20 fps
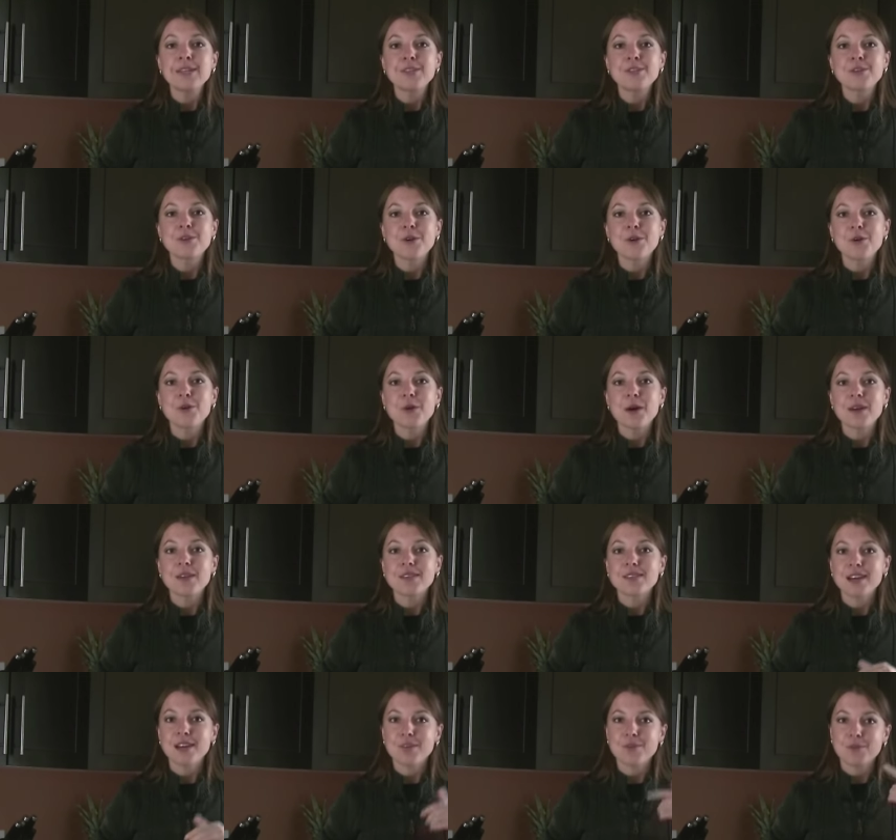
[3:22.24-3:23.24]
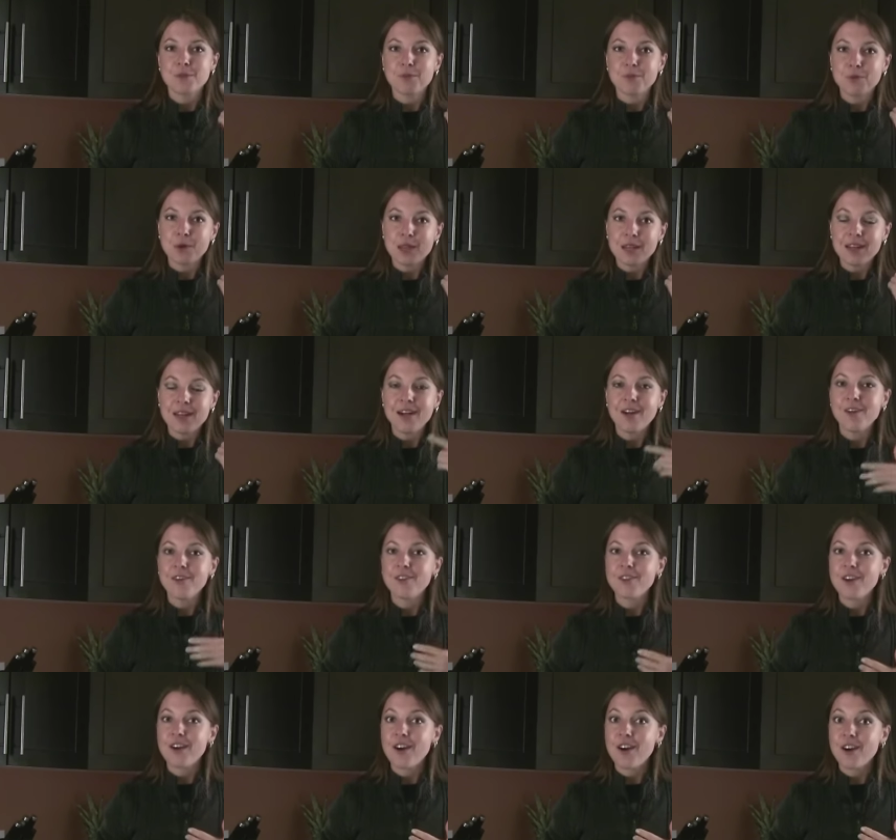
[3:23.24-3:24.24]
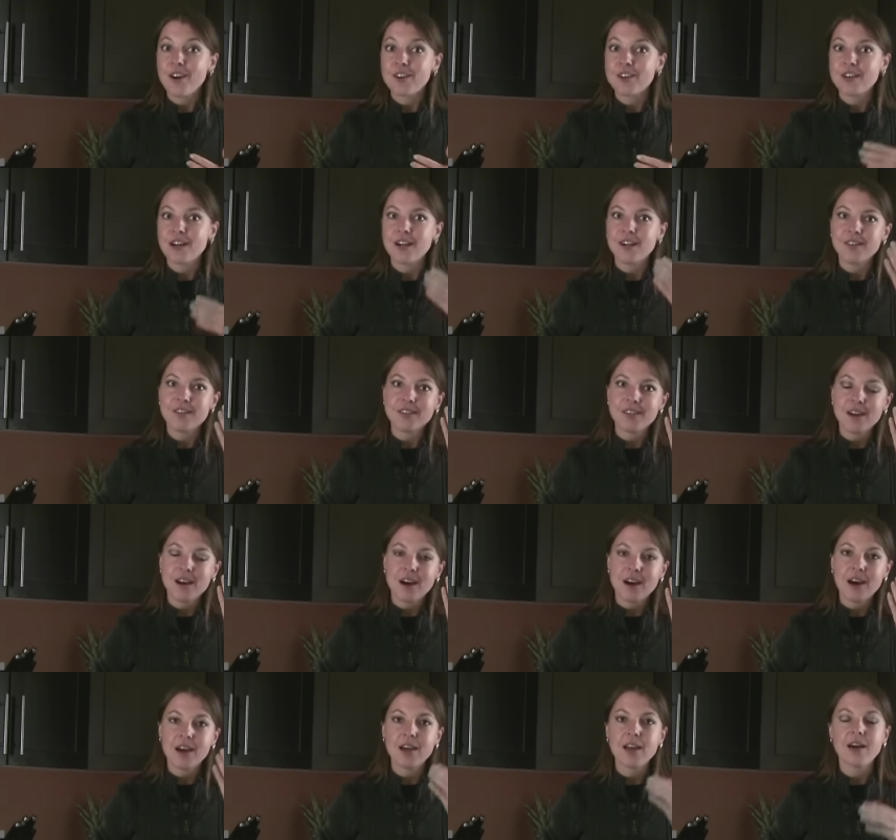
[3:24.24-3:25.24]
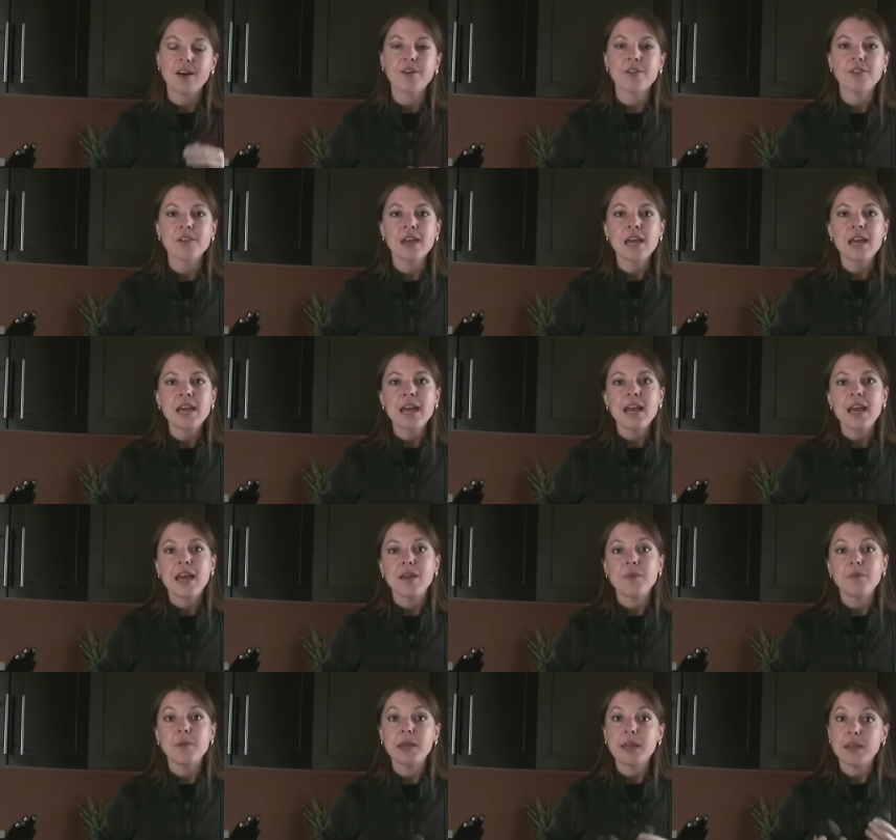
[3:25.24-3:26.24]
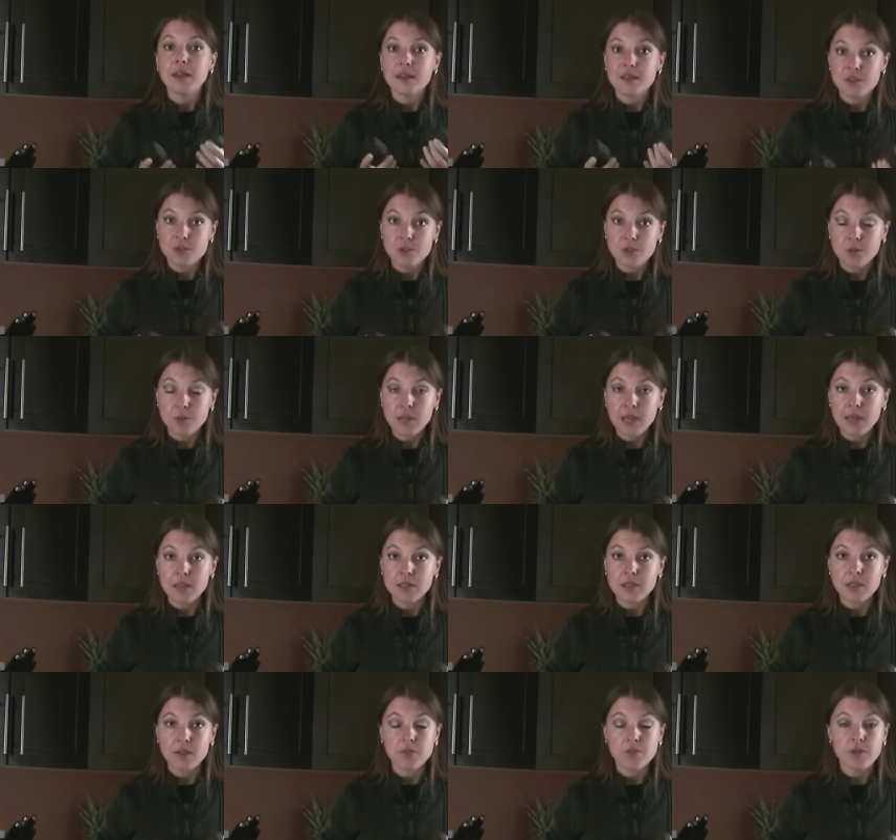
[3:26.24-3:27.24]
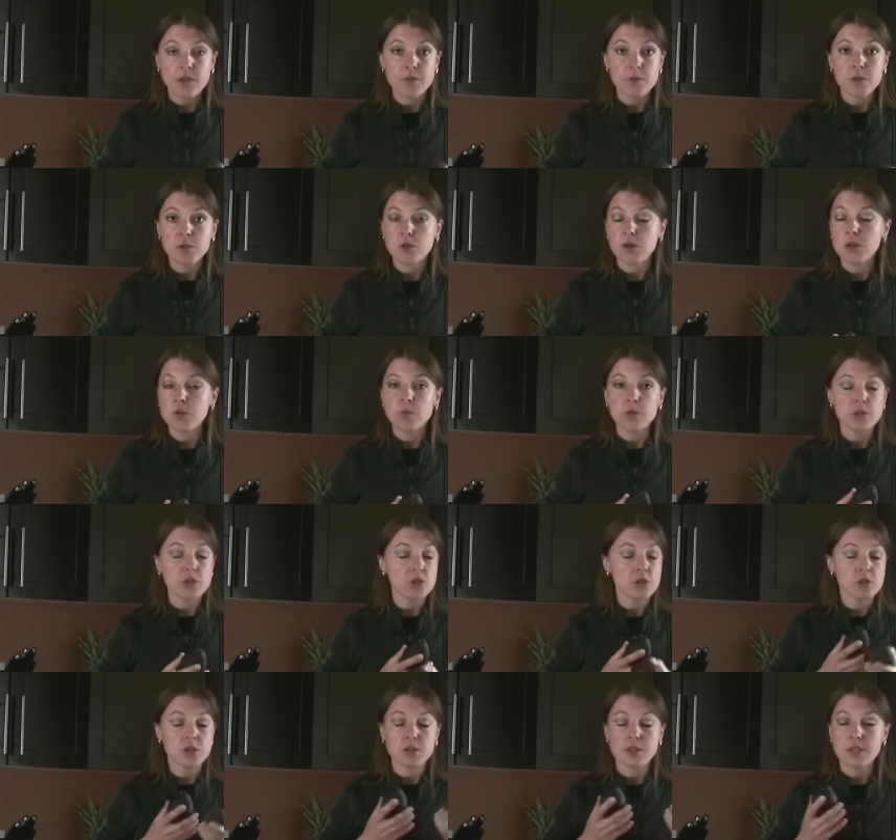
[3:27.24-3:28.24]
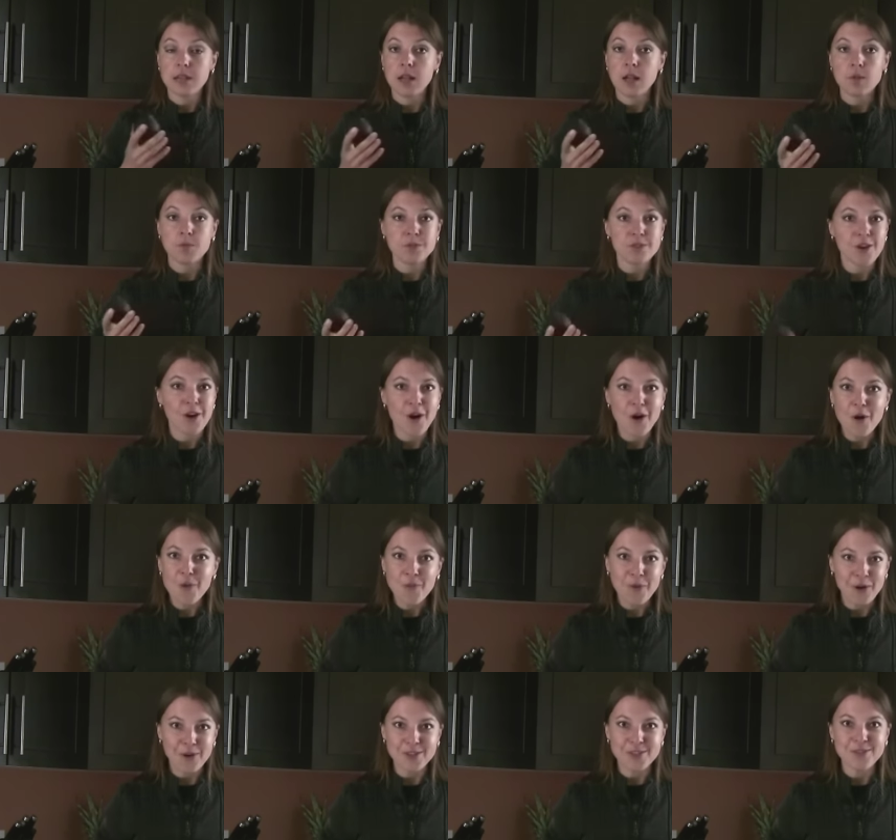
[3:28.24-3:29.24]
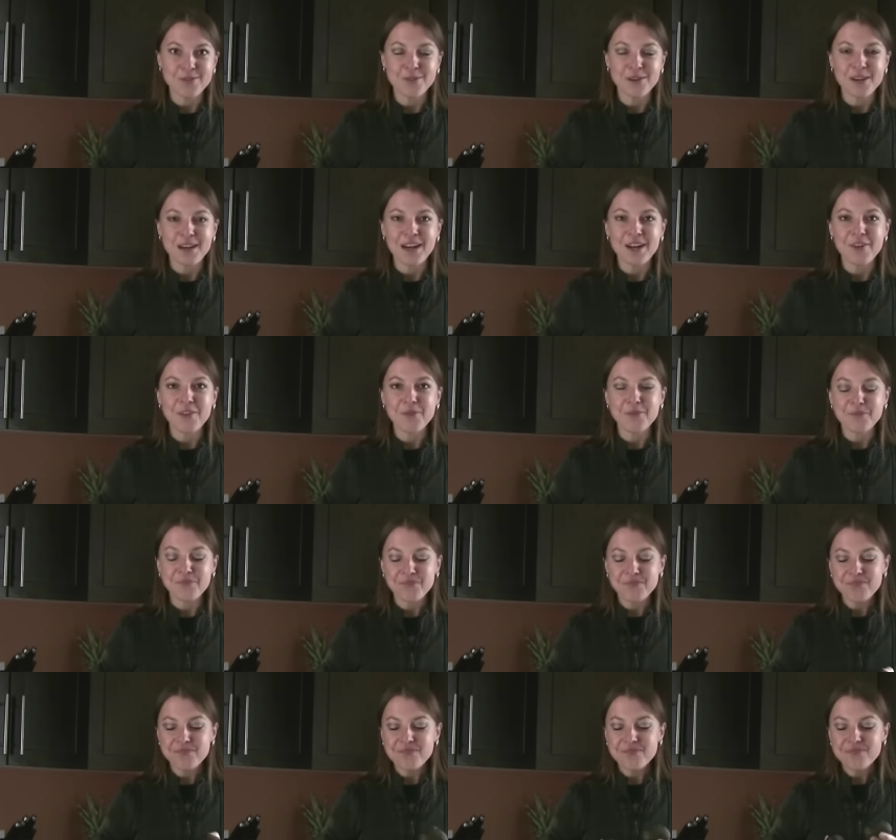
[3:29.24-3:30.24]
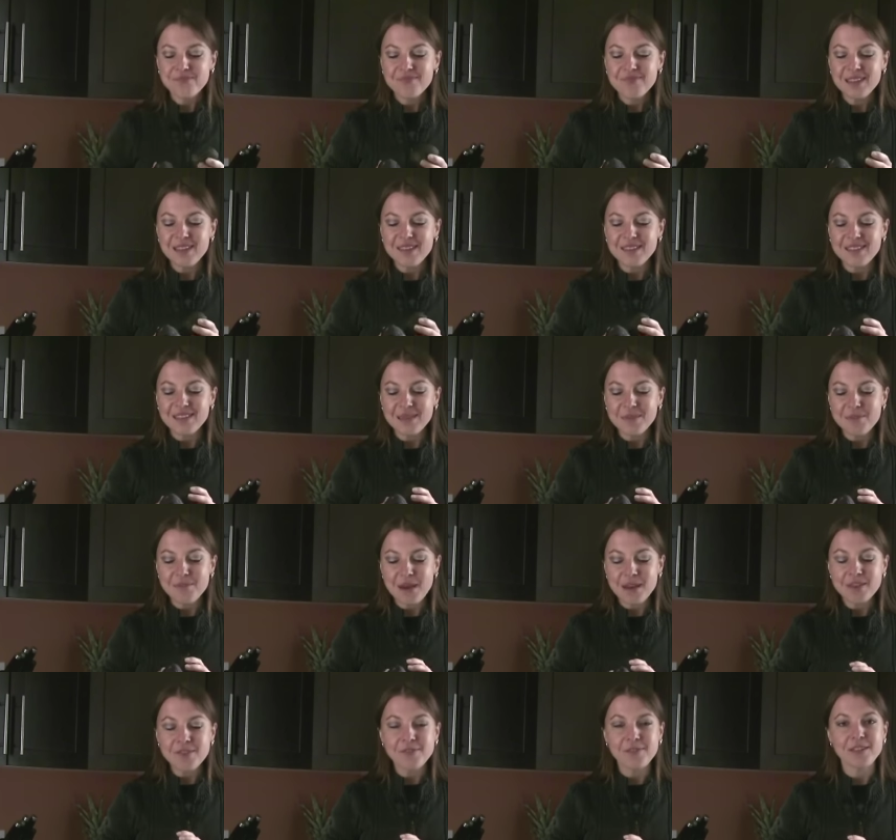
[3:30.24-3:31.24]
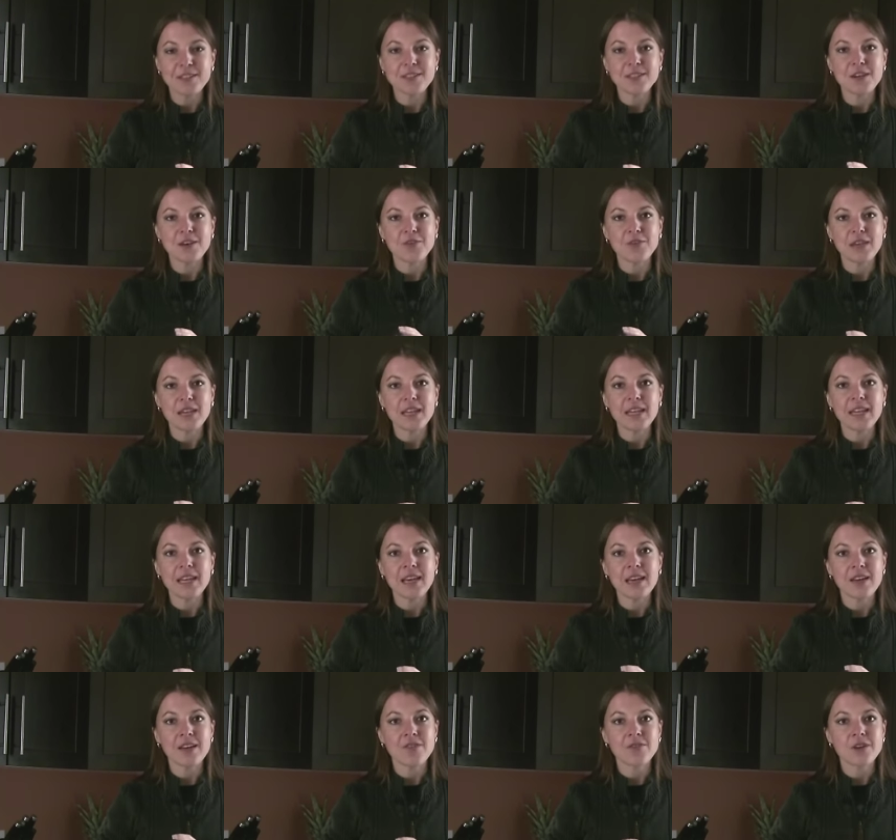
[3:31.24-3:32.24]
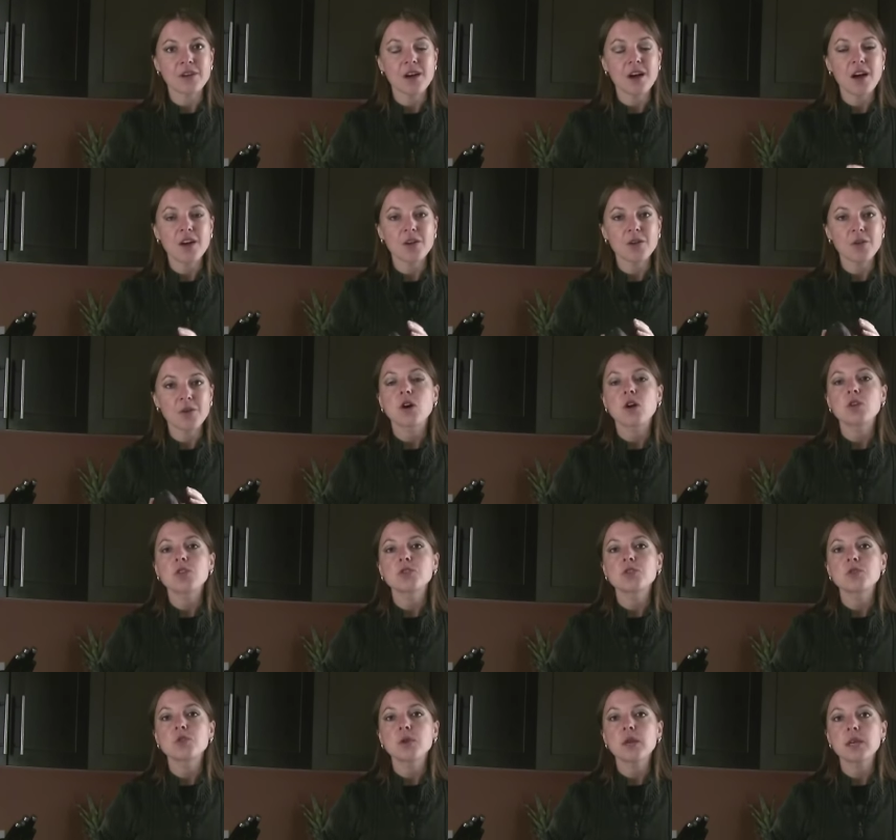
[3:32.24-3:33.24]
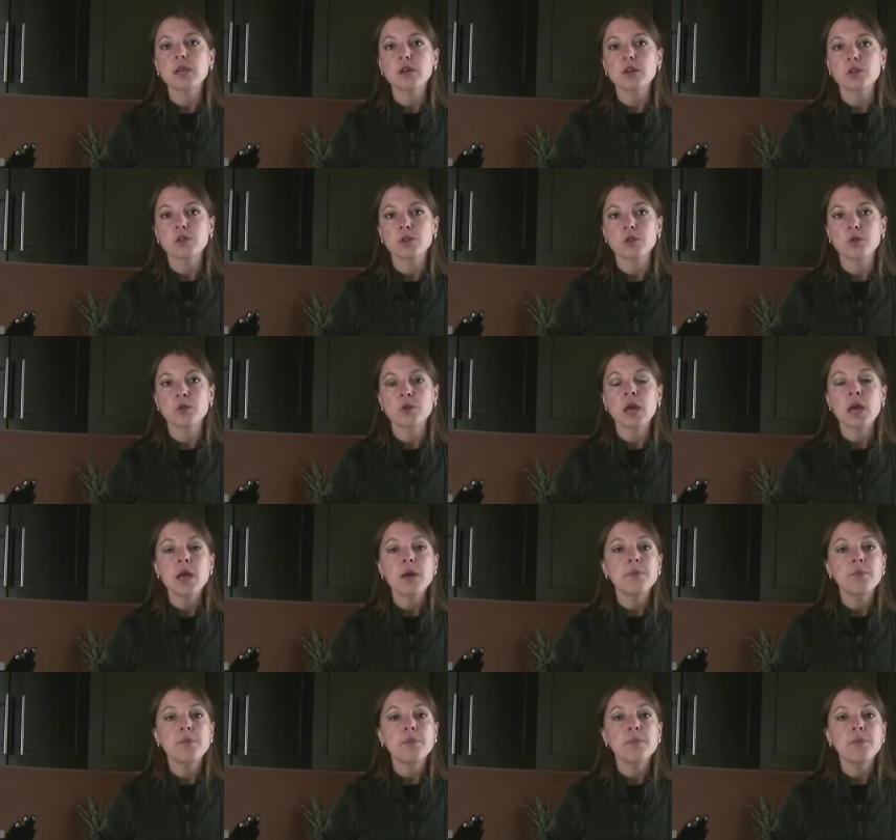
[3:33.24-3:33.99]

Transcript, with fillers: So, aside from brain health, heart health, eye health, and being extremely anti-inflammatory, which just helps all parts of our health, the benefits of eating an avocado also include